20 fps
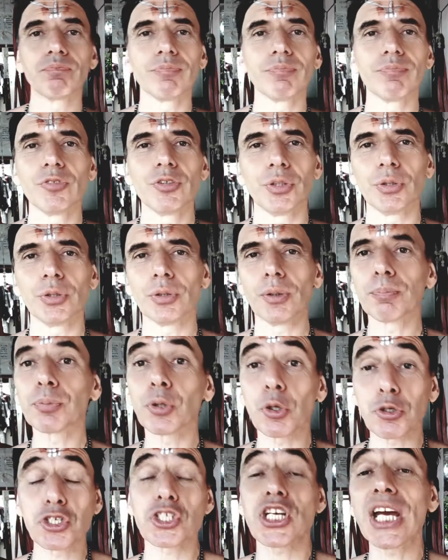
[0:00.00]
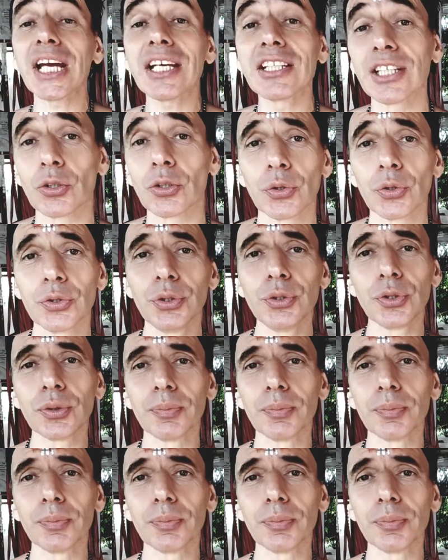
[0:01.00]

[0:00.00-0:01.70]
you know, projecting on you